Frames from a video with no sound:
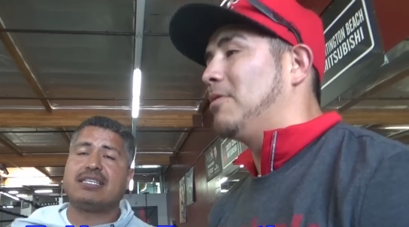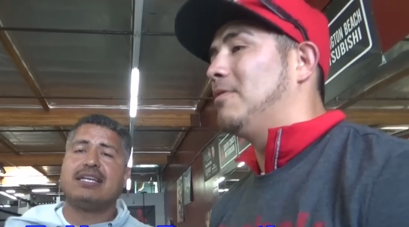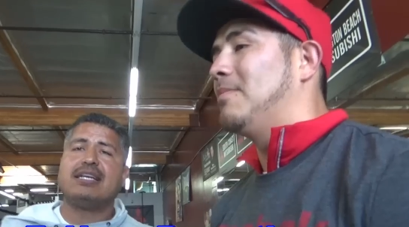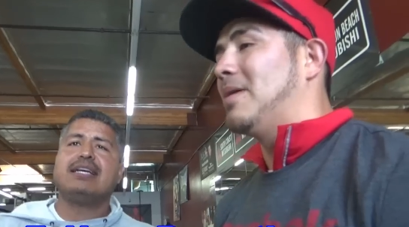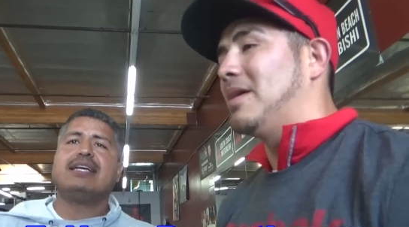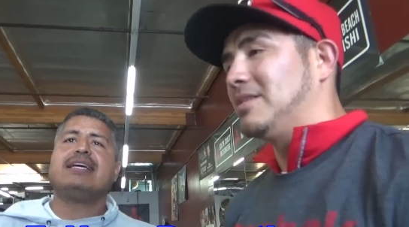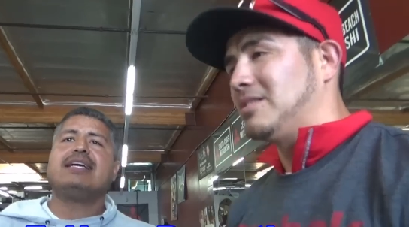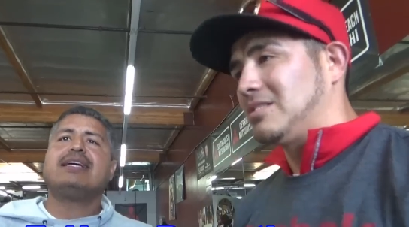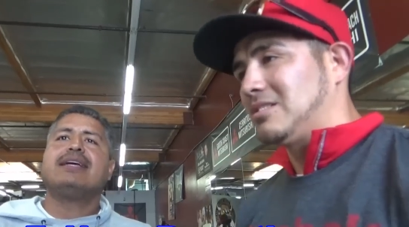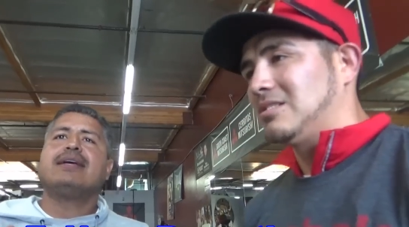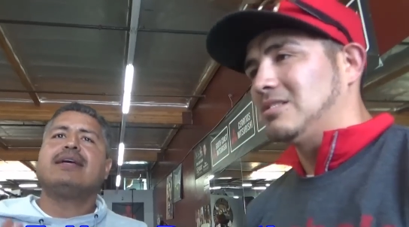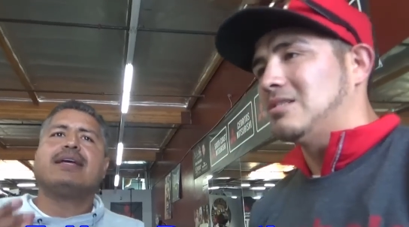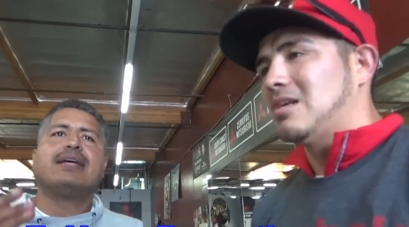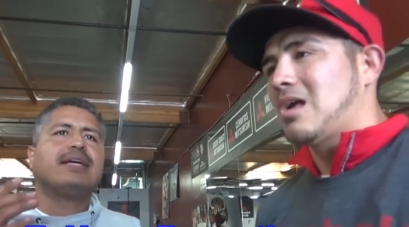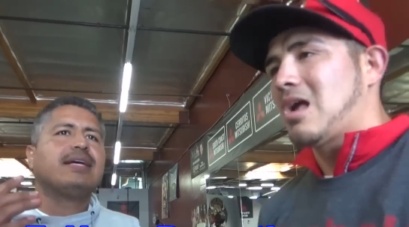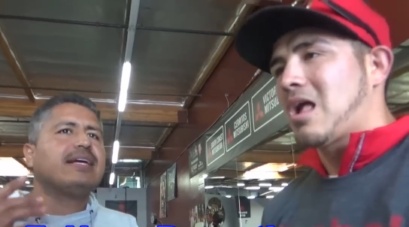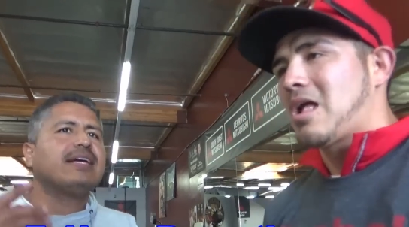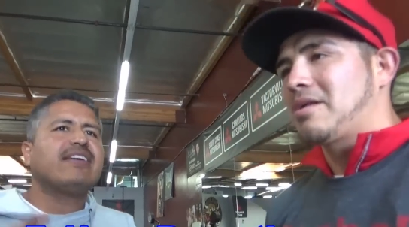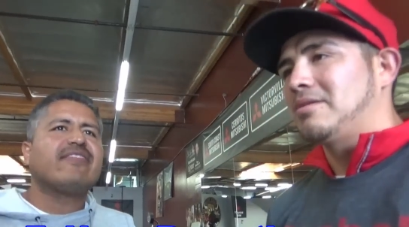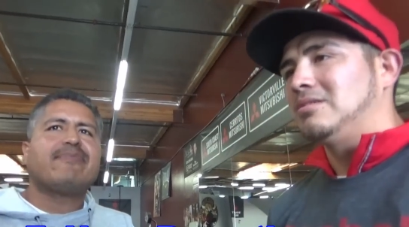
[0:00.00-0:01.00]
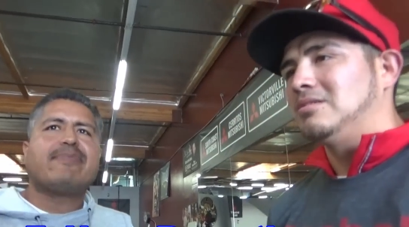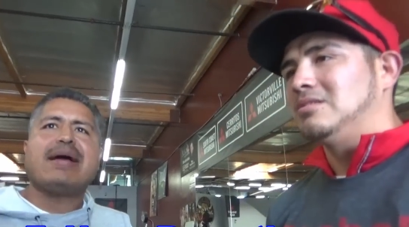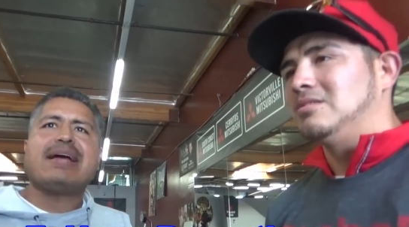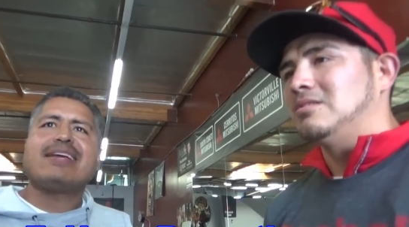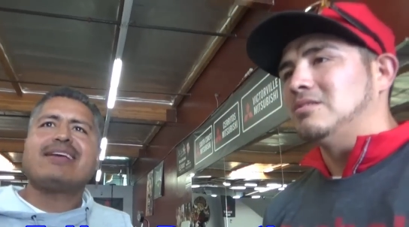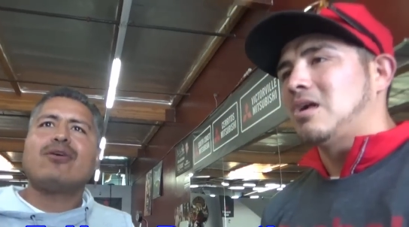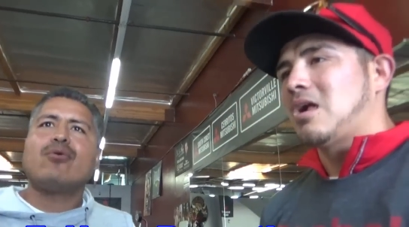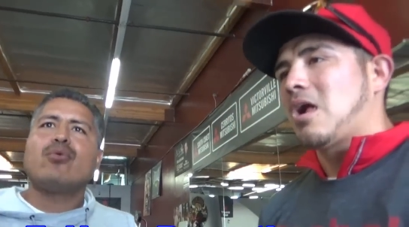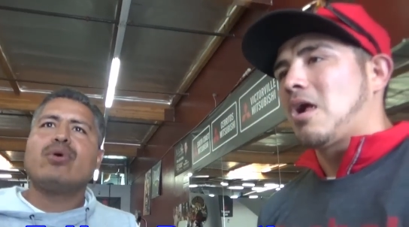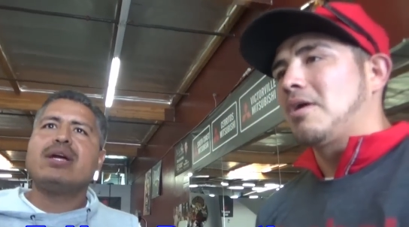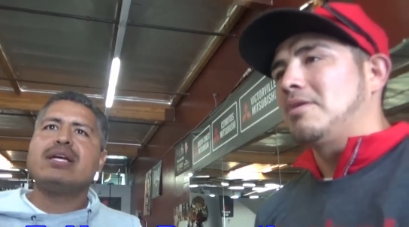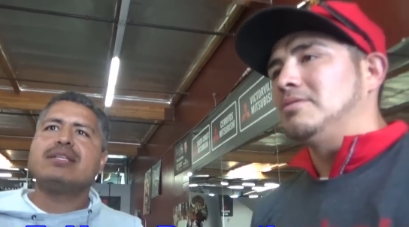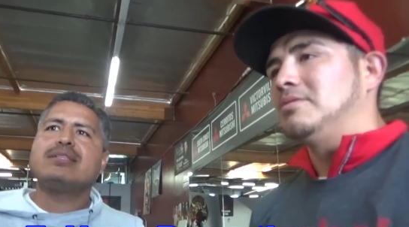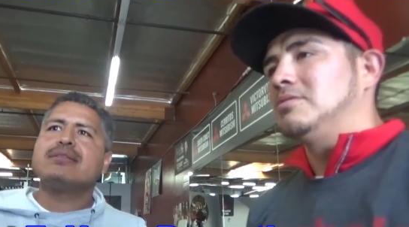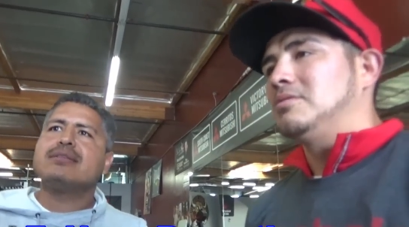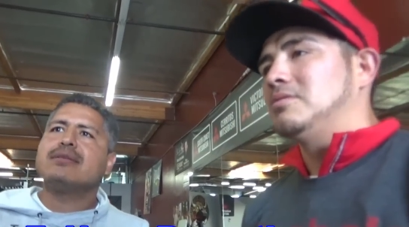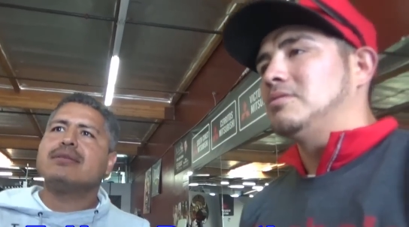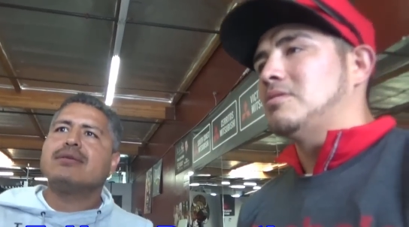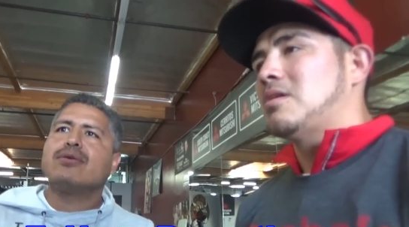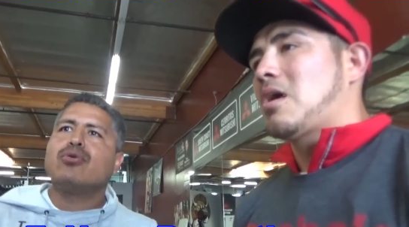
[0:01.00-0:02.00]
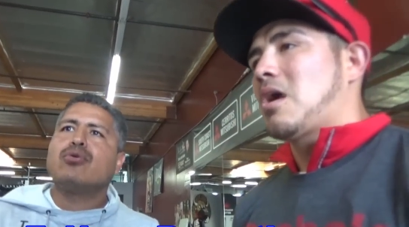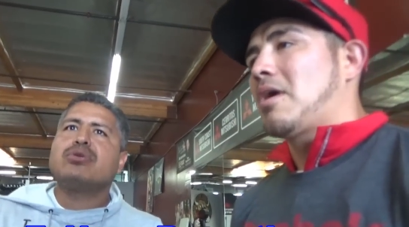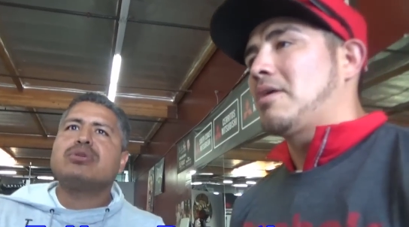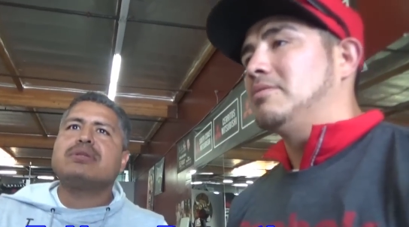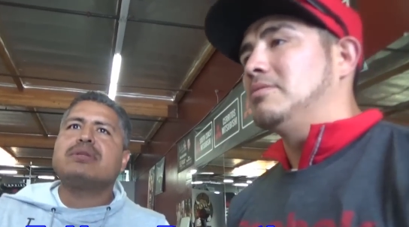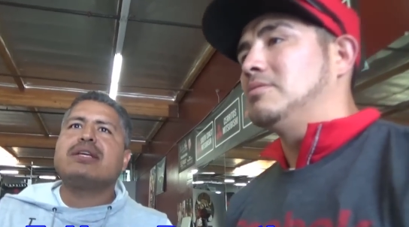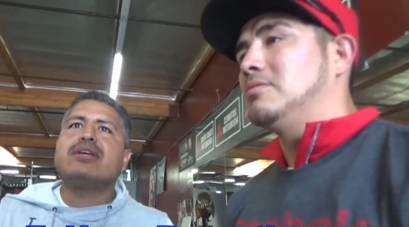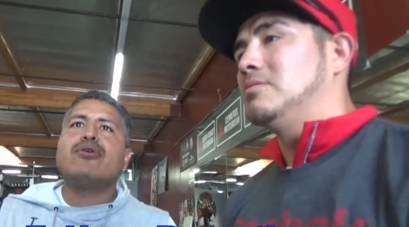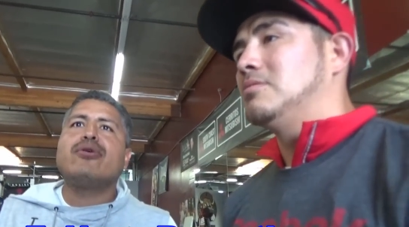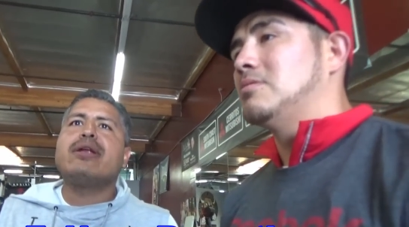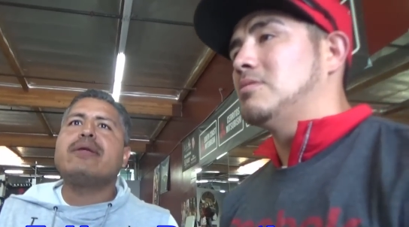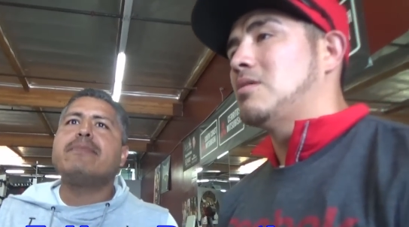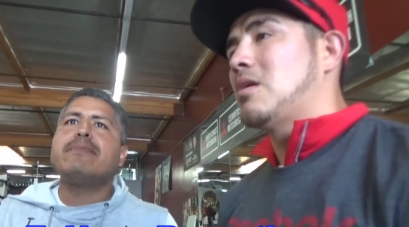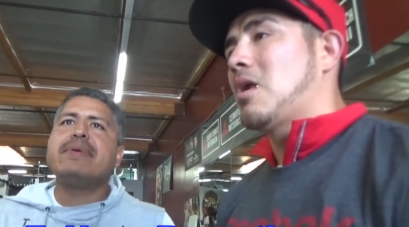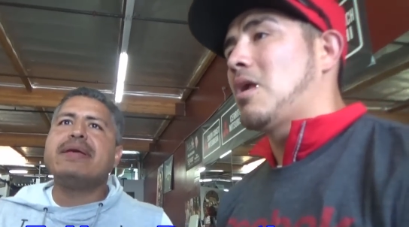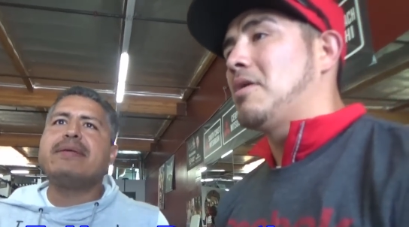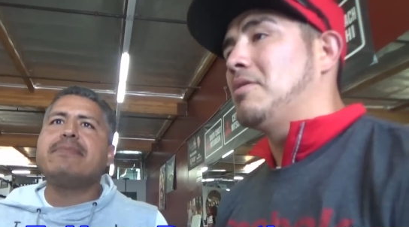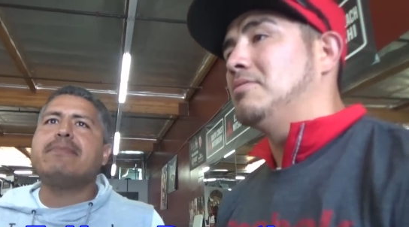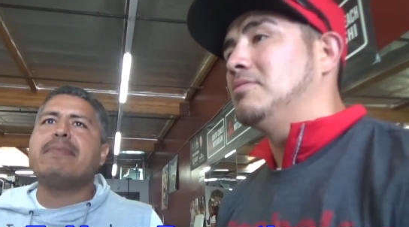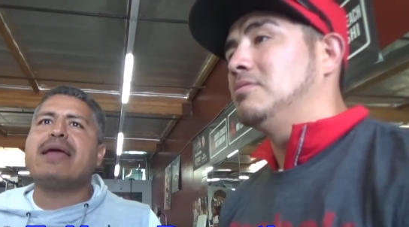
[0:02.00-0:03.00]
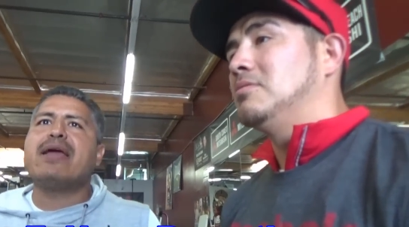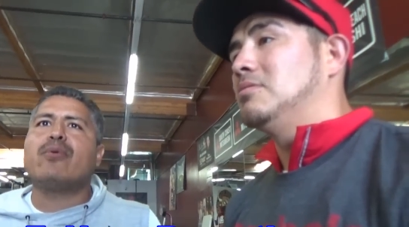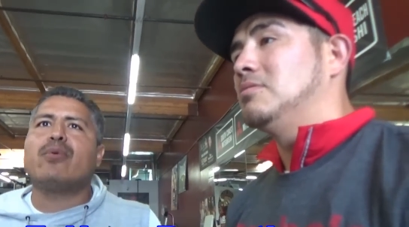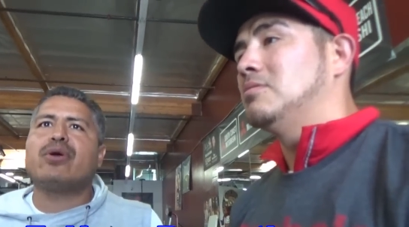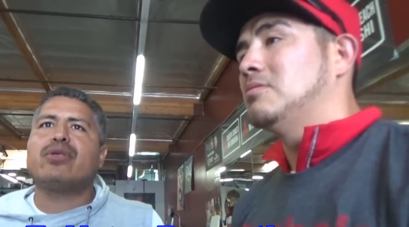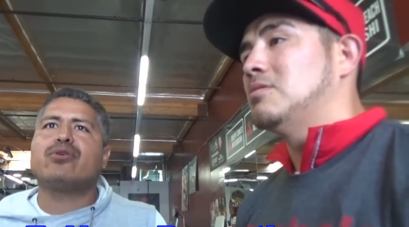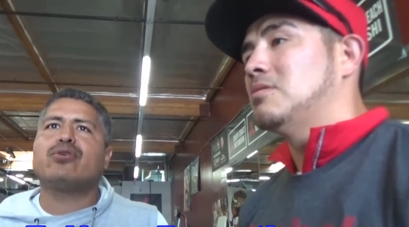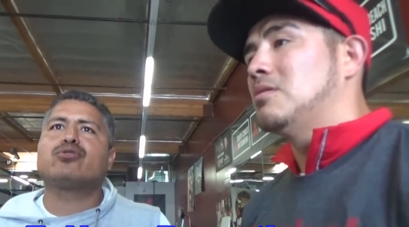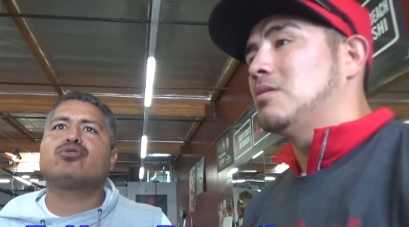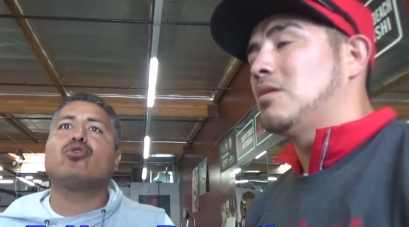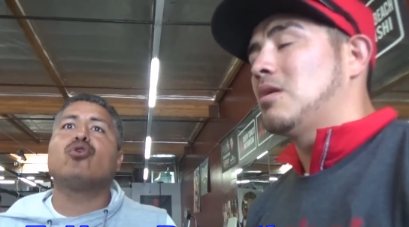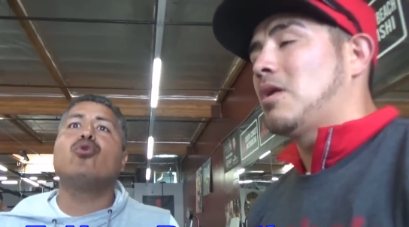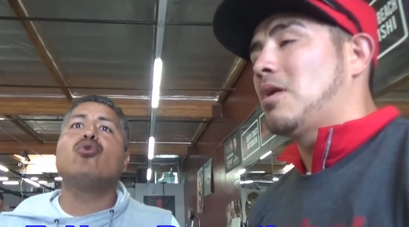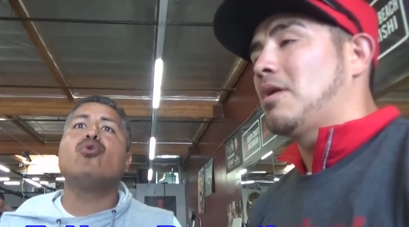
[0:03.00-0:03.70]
Speaker 1: a rematch. If Pacquiao wins, who's, he already beat Mayweather. So